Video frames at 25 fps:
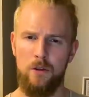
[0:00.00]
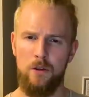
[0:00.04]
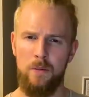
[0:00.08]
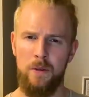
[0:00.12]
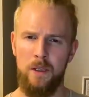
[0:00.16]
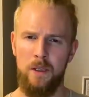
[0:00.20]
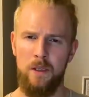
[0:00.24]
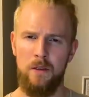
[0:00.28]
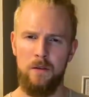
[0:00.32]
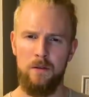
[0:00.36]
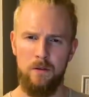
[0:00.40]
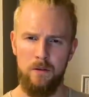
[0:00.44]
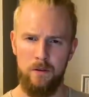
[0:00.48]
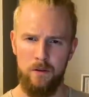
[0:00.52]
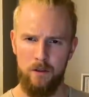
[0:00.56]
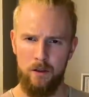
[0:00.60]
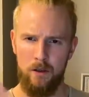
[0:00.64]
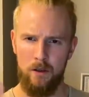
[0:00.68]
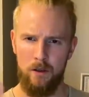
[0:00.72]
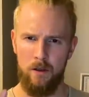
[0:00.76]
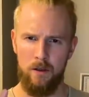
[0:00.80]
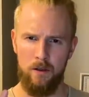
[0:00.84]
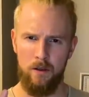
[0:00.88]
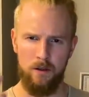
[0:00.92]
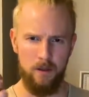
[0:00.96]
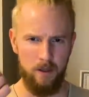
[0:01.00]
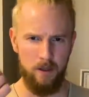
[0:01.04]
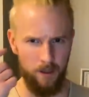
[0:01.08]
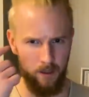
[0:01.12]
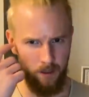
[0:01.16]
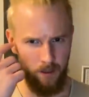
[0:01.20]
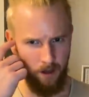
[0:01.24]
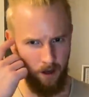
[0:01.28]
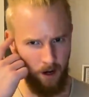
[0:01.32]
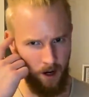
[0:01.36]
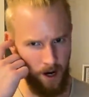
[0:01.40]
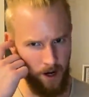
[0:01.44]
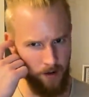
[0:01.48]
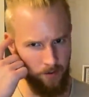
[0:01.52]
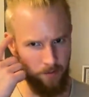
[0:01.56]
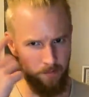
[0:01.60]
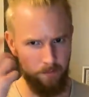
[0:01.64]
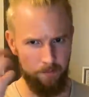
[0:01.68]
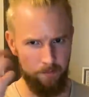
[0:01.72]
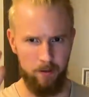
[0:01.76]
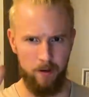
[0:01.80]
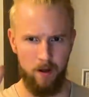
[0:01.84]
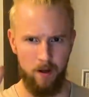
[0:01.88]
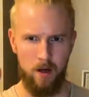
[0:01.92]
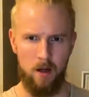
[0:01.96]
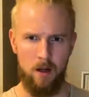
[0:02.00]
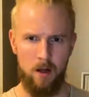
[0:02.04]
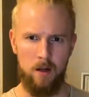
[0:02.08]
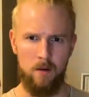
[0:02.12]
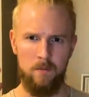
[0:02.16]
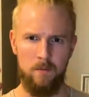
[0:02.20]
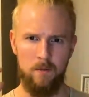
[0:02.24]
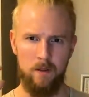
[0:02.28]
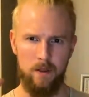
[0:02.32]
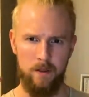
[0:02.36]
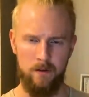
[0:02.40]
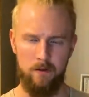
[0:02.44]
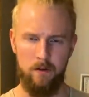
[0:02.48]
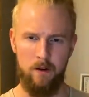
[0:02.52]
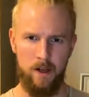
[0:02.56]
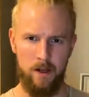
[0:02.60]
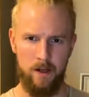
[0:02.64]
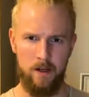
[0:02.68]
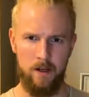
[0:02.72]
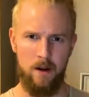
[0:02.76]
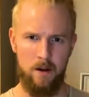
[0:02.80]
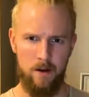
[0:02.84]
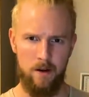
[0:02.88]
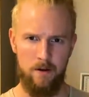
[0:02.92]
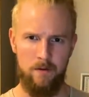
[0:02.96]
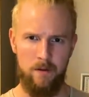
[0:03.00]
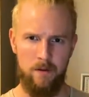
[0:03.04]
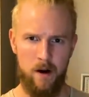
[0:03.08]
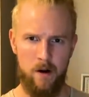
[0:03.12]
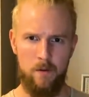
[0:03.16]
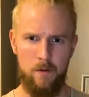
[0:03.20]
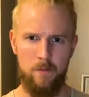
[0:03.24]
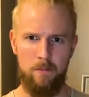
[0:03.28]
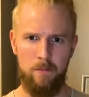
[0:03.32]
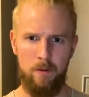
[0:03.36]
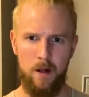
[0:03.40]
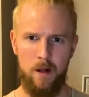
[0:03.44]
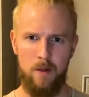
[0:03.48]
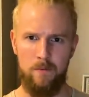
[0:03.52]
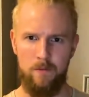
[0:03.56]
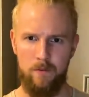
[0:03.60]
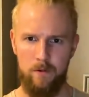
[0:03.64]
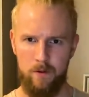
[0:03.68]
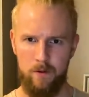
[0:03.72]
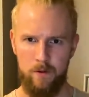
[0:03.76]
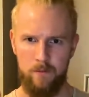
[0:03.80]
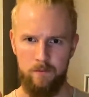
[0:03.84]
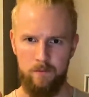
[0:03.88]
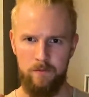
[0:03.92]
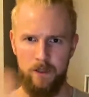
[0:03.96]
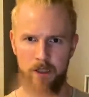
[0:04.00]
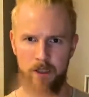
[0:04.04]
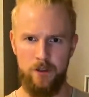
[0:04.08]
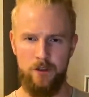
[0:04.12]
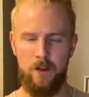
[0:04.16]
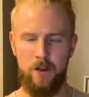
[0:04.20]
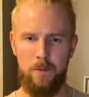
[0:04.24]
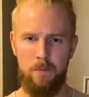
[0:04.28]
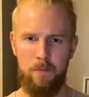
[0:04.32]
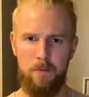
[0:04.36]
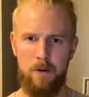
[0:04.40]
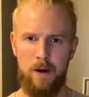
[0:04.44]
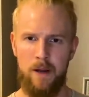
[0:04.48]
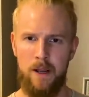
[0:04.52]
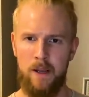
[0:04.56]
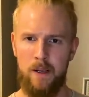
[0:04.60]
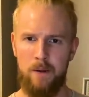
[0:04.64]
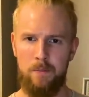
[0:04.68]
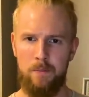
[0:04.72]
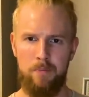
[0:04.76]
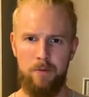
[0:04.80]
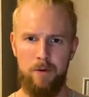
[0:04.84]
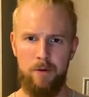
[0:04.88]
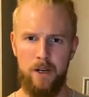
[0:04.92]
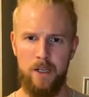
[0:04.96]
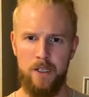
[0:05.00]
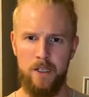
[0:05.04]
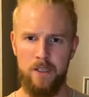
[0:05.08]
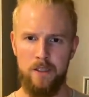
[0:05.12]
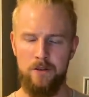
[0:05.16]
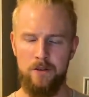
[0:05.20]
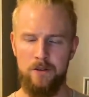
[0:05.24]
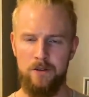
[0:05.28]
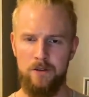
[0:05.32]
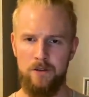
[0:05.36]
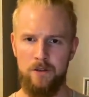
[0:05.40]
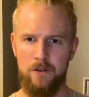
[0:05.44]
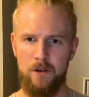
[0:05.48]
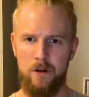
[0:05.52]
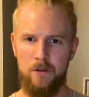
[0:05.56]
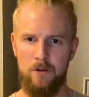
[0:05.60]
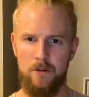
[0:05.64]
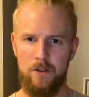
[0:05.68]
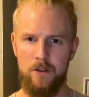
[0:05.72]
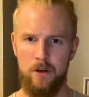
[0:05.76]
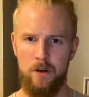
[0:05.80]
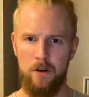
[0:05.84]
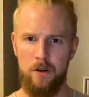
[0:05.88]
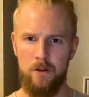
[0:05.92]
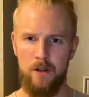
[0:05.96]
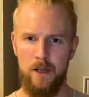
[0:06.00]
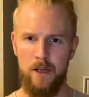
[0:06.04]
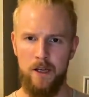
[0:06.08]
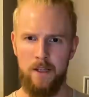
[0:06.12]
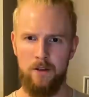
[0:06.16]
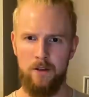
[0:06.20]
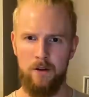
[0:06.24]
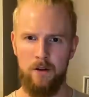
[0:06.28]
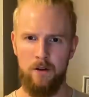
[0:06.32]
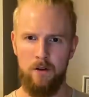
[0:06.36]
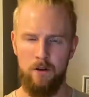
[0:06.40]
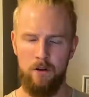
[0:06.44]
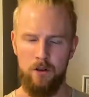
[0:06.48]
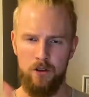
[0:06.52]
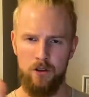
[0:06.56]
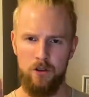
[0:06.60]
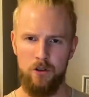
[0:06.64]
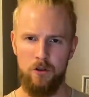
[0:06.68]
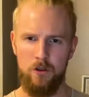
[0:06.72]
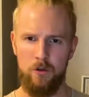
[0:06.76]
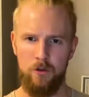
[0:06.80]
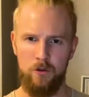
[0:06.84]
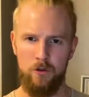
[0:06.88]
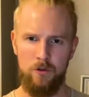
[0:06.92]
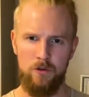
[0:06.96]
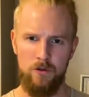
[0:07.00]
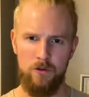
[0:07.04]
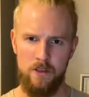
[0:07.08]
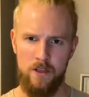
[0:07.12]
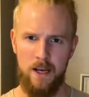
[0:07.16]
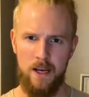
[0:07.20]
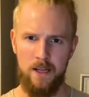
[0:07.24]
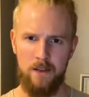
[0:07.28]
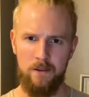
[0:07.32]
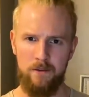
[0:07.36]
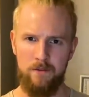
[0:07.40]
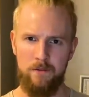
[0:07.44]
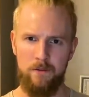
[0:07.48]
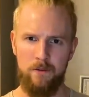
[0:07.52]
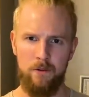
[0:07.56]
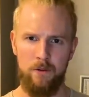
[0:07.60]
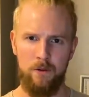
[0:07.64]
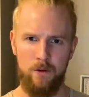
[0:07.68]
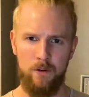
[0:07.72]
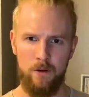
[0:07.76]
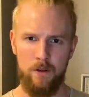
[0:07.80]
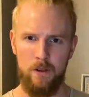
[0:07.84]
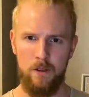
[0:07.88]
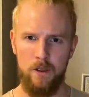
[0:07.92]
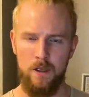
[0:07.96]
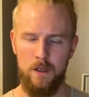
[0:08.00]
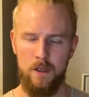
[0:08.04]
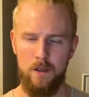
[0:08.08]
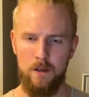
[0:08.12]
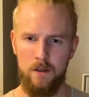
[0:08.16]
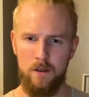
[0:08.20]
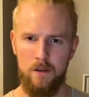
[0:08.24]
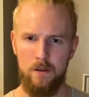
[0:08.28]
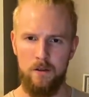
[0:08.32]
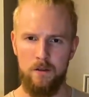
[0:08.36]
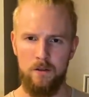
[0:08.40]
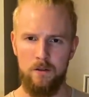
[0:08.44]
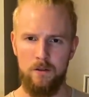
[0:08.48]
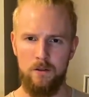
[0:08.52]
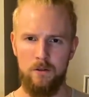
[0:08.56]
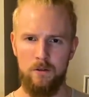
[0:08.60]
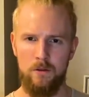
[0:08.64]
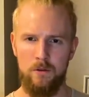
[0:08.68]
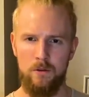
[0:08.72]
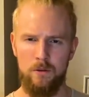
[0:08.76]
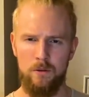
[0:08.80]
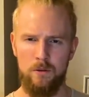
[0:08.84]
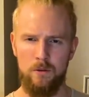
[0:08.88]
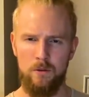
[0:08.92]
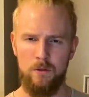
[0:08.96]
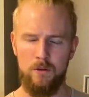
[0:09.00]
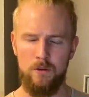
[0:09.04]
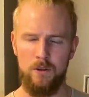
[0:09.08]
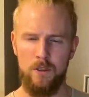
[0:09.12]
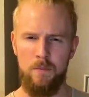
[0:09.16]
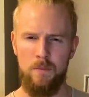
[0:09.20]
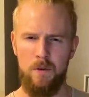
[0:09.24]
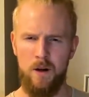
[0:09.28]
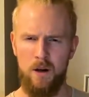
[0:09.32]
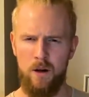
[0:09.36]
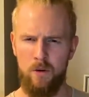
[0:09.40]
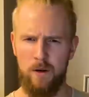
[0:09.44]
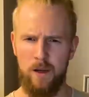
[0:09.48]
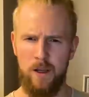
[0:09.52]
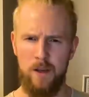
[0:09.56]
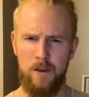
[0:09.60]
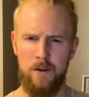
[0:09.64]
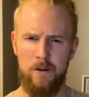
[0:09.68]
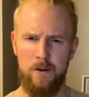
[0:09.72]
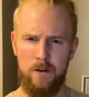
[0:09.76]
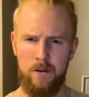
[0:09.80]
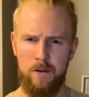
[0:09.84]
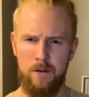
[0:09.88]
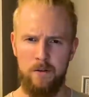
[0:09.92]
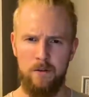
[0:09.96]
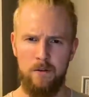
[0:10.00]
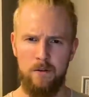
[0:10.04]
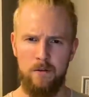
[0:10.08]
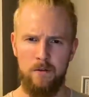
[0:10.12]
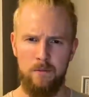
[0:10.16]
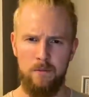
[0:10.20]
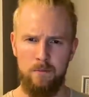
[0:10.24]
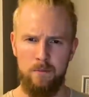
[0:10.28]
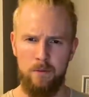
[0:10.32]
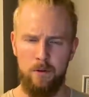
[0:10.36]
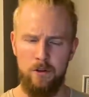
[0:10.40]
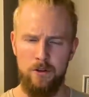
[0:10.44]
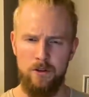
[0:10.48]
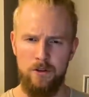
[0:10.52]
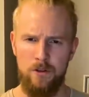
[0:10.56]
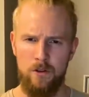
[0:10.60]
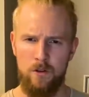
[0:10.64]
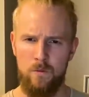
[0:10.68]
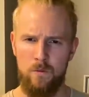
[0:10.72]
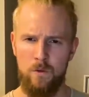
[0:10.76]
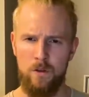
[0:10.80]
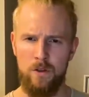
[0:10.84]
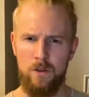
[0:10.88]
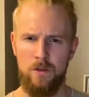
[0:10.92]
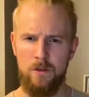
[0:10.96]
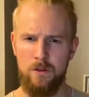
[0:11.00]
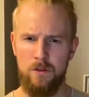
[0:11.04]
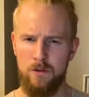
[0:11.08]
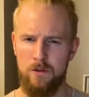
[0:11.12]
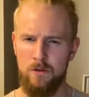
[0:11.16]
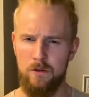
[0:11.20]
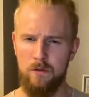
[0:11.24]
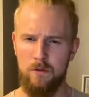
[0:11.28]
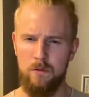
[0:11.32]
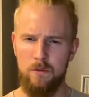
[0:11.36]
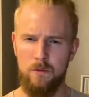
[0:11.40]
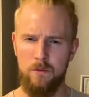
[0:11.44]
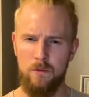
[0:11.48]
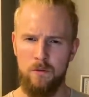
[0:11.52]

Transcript: you mean the iron palm, if like an iron palm for that you can break bricks and stones and all that, you can also use that for to somehow gather poison, or what do you?